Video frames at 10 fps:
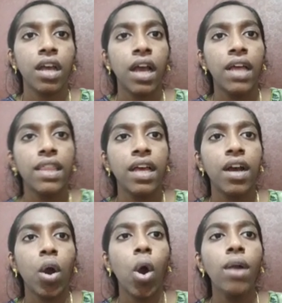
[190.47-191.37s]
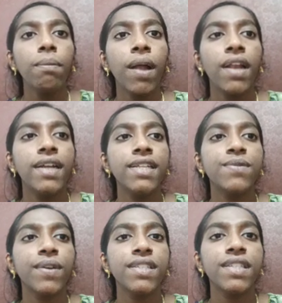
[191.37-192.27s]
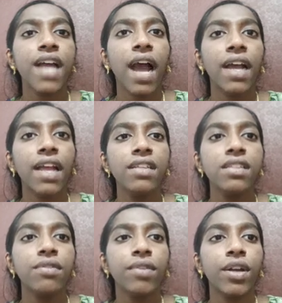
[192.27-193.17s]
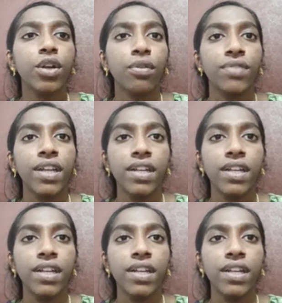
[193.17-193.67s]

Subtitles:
The hard palate is fixed against the front of the